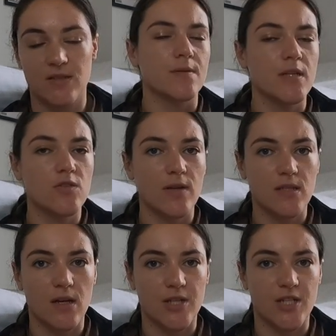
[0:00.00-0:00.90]
So in
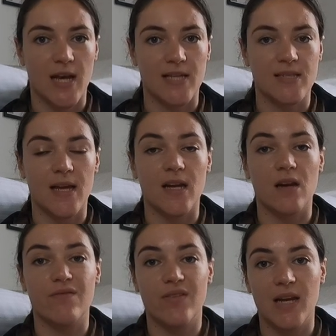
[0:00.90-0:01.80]
dressage tests and in
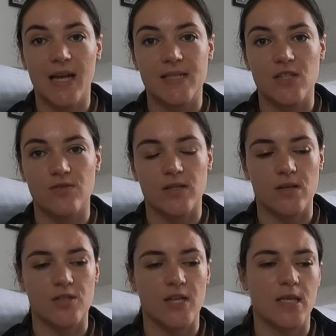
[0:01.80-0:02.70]
affiliated
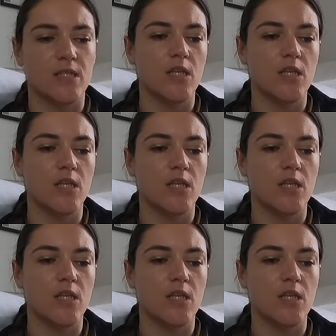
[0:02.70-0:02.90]
dressage tests,